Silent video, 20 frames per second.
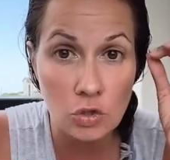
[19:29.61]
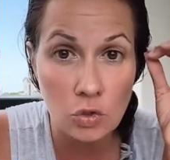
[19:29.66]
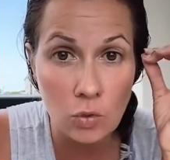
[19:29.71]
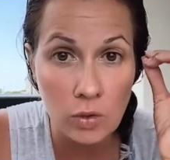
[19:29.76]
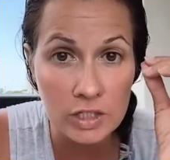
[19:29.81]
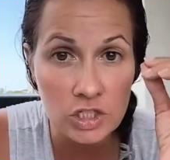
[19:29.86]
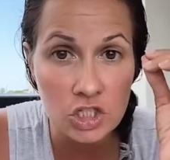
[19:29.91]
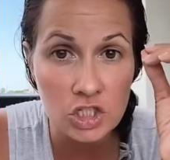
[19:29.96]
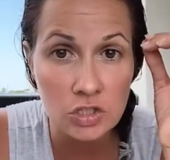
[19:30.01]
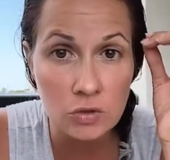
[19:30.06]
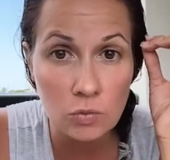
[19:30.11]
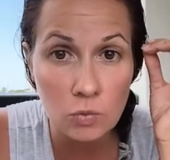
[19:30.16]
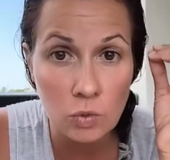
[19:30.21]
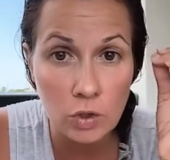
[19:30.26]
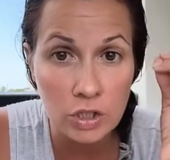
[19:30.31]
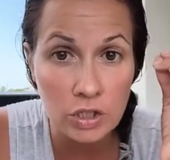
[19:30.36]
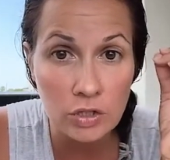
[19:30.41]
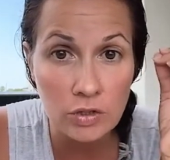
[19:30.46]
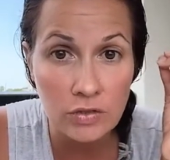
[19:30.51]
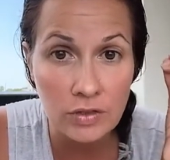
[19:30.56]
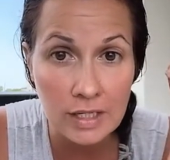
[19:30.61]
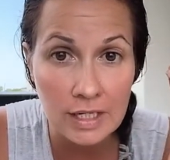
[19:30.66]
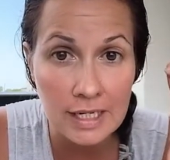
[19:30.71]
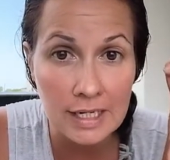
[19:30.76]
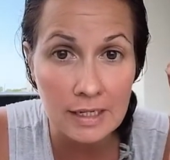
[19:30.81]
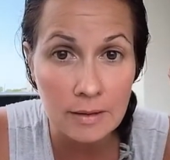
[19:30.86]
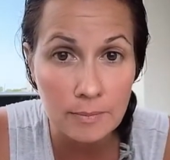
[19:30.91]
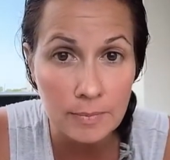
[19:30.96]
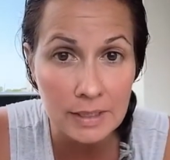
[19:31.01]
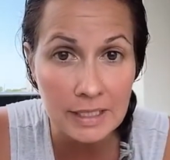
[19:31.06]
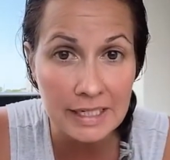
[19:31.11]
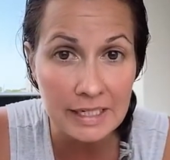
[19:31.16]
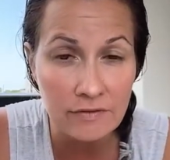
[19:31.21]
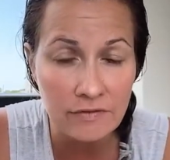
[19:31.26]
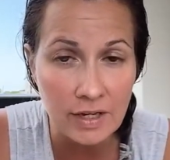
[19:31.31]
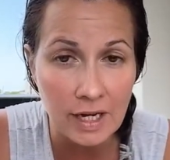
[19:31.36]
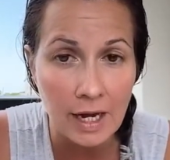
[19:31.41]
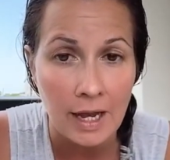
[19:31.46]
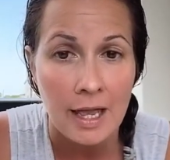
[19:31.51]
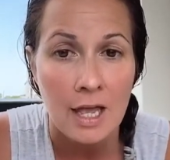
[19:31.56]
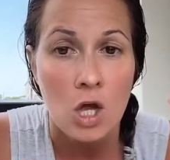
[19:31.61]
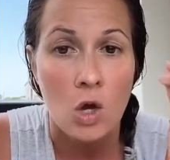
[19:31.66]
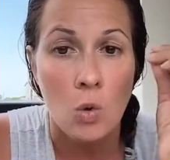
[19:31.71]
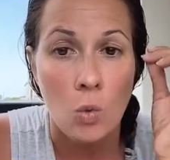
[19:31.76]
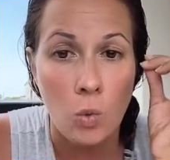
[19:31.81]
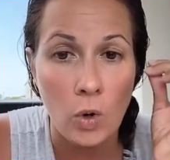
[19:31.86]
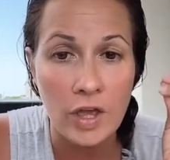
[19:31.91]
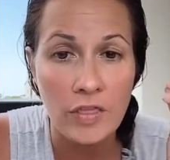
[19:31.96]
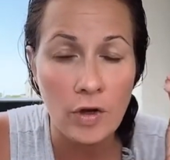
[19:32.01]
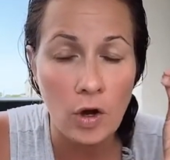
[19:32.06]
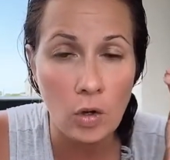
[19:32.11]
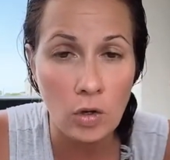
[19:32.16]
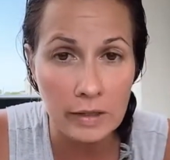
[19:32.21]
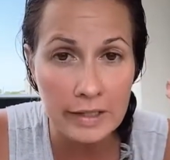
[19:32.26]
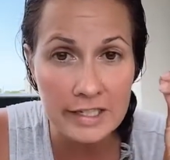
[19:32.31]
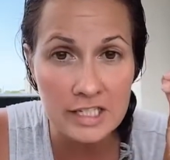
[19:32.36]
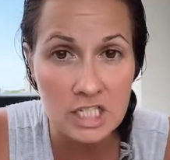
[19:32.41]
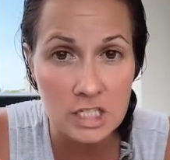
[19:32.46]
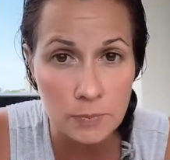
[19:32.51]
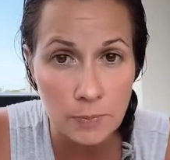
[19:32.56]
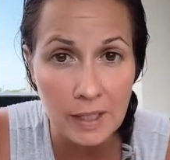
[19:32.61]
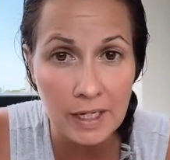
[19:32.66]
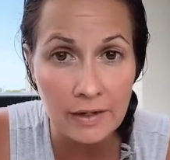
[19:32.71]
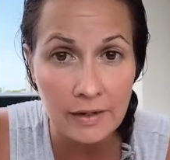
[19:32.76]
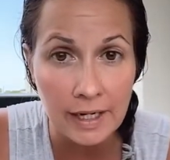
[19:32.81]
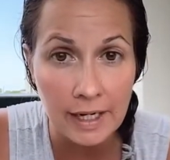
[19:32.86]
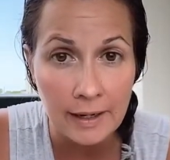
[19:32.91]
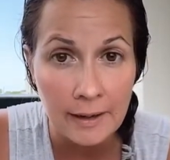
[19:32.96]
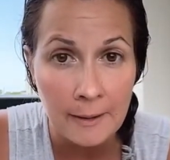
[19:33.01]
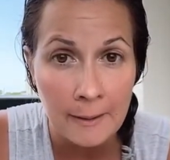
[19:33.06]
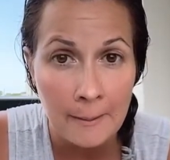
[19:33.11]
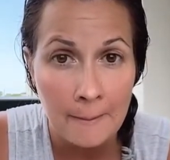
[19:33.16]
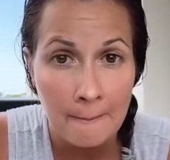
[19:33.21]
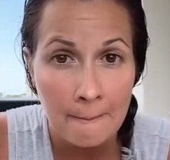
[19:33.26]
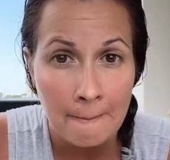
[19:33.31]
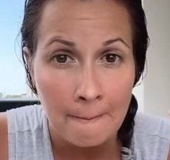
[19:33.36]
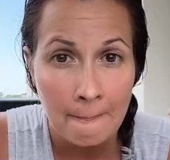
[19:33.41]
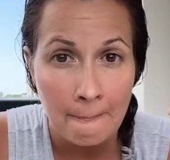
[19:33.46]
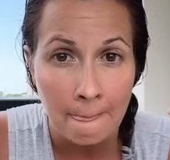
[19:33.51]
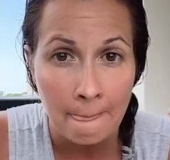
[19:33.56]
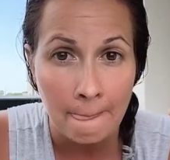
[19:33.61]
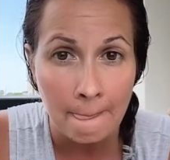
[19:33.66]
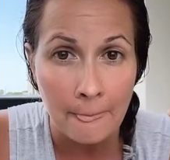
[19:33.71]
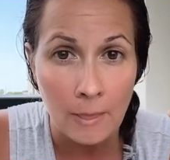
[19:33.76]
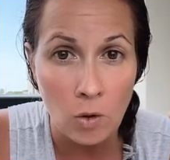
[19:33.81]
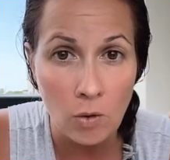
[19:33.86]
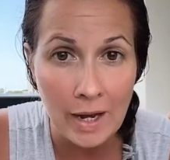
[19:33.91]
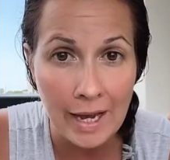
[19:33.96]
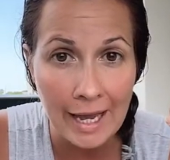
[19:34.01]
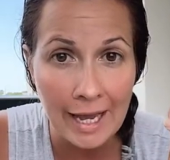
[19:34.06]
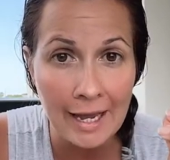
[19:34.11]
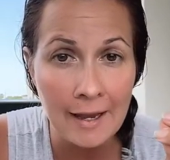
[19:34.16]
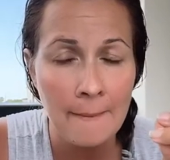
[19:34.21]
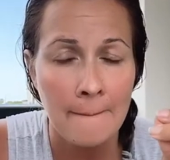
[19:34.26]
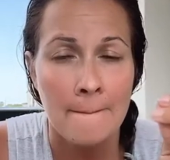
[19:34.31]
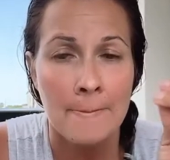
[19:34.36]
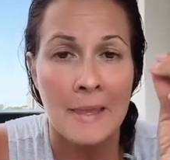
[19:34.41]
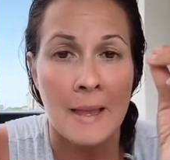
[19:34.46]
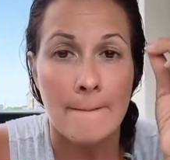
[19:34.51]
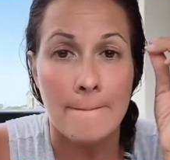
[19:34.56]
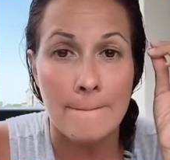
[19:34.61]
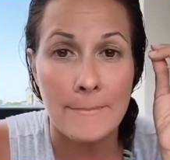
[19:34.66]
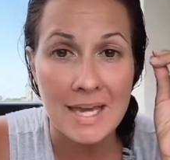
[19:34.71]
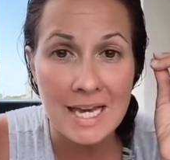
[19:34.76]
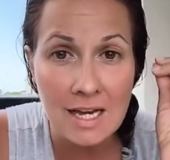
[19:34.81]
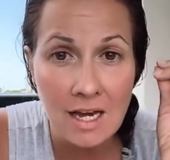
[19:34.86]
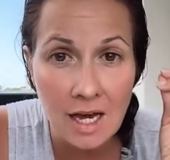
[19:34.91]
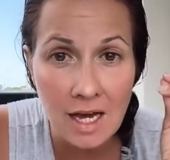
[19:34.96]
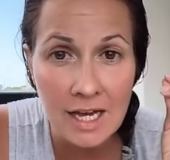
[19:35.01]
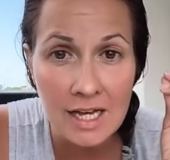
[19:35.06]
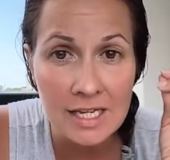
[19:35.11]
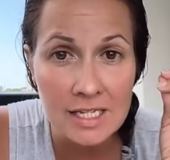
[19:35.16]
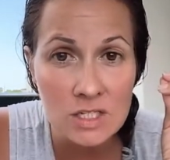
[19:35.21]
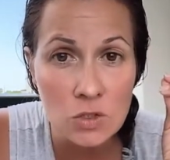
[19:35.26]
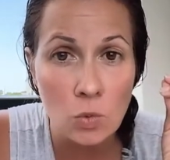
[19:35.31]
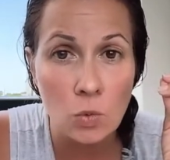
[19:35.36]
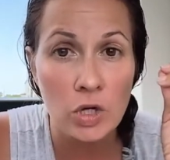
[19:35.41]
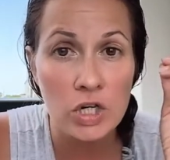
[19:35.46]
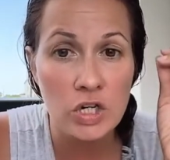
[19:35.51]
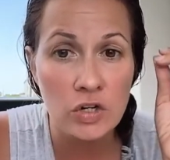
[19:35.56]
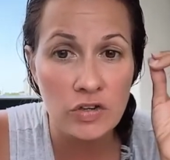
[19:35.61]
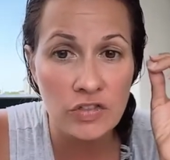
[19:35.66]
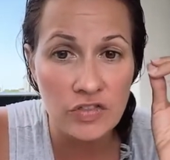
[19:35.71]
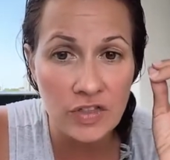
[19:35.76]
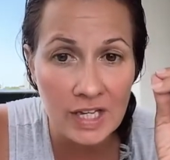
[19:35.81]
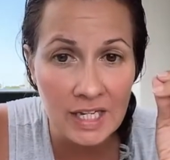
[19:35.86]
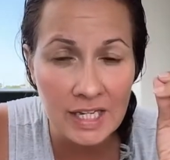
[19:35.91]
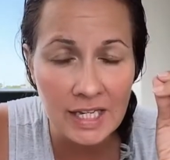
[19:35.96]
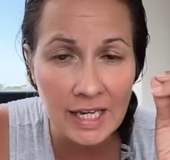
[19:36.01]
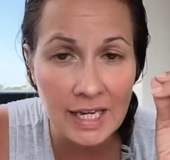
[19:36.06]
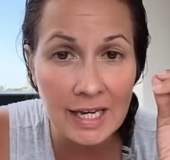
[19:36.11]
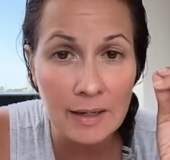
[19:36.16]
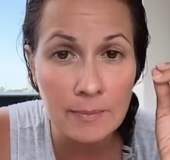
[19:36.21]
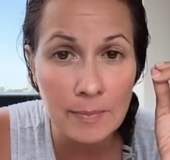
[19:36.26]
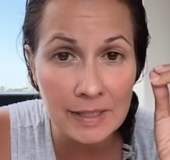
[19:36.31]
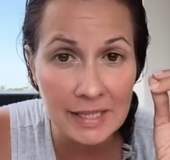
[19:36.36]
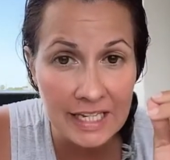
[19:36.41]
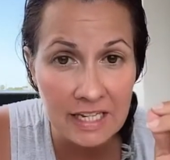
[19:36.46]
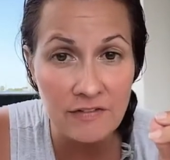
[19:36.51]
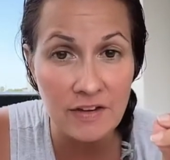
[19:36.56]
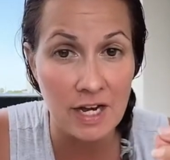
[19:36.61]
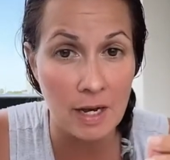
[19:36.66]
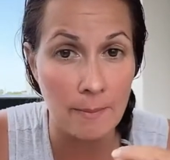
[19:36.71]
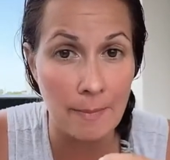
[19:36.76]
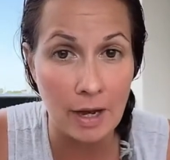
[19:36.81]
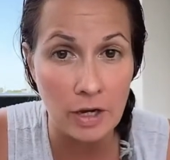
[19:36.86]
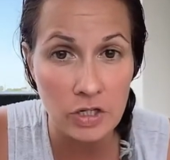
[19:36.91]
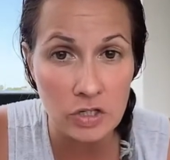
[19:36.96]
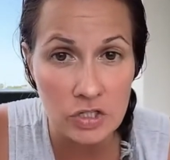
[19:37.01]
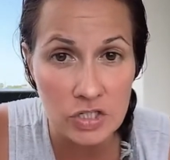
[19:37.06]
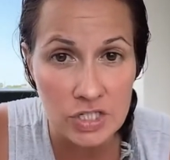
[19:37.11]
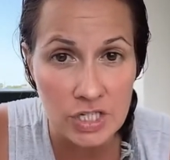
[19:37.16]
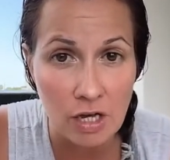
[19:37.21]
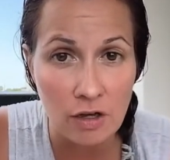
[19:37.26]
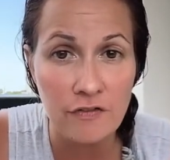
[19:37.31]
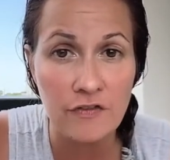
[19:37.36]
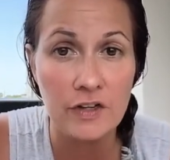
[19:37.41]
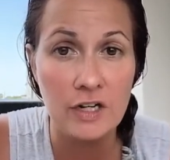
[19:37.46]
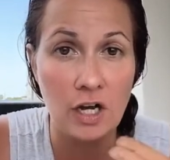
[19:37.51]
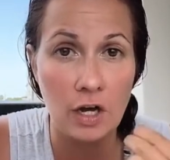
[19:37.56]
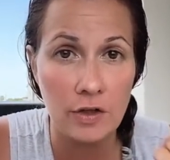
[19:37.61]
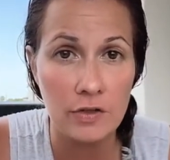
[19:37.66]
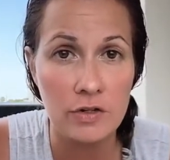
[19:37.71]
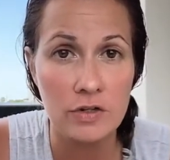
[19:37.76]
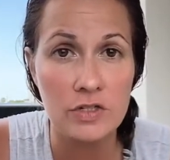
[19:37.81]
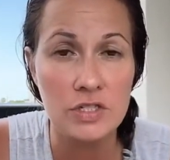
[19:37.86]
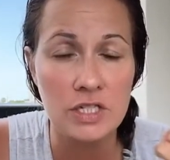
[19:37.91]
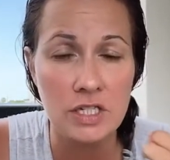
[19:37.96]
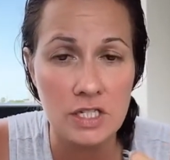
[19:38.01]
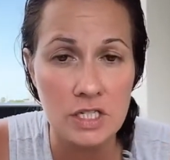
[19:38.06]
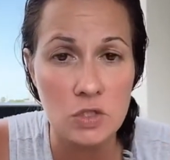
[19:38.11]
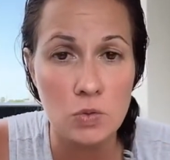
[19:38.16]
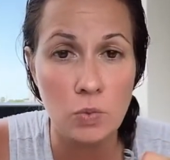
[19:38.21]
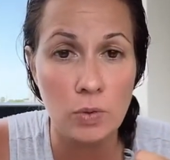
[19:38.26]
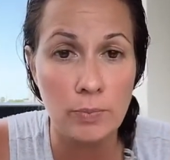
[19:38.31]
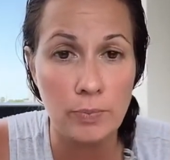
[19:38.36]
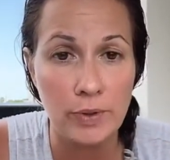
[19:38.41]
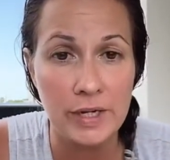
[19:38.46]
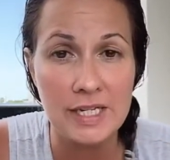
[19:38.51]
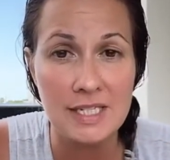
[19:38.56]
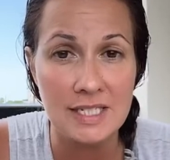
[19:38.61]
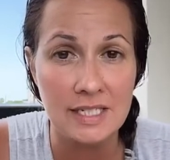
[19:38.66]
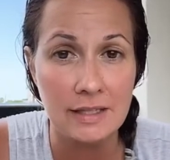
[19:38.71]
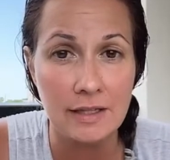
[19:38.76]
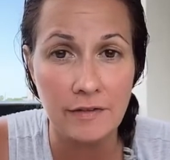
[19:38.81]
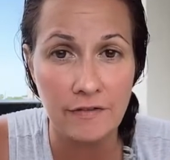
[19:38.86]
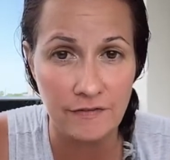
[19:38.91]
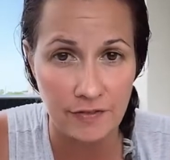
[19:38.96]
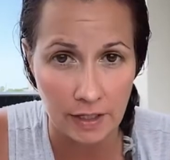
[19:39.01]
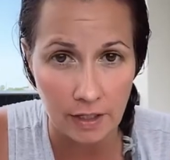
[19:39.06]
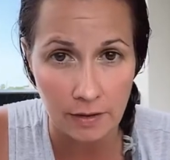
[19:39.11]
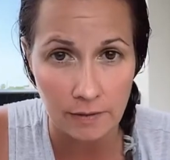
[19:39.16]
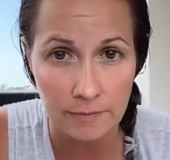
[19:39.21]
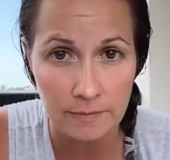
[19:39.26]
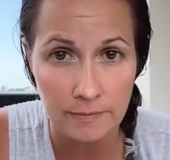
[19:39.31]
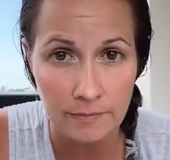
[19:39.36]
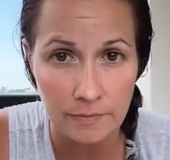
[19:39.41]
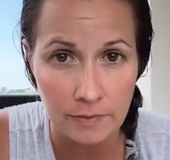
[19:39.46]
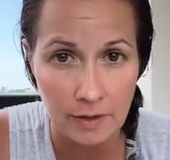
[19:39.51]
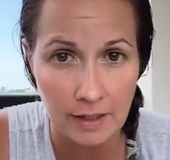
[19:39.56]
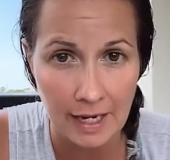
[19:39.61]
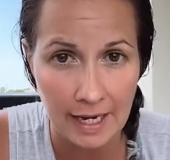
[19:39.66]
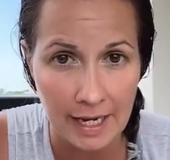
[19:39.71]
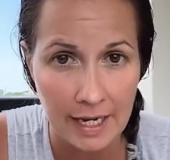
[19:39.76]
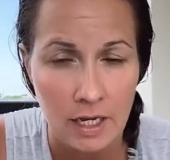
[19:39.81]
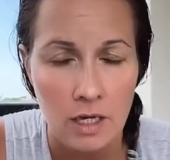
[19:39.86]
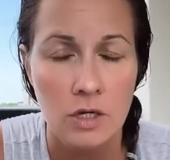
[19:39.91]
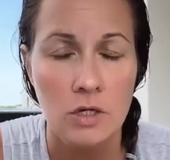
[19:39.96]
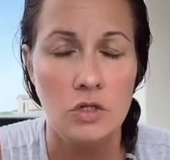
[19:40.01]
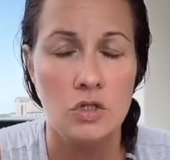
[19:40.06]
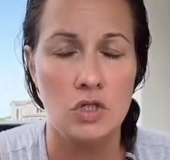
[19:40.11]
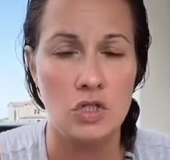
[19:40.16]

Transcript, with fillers: You question what you're thinking and believing with Holy Spirit. Okay? Because what you're thinking and believing about yourself and others is what brings in the fear. Okay?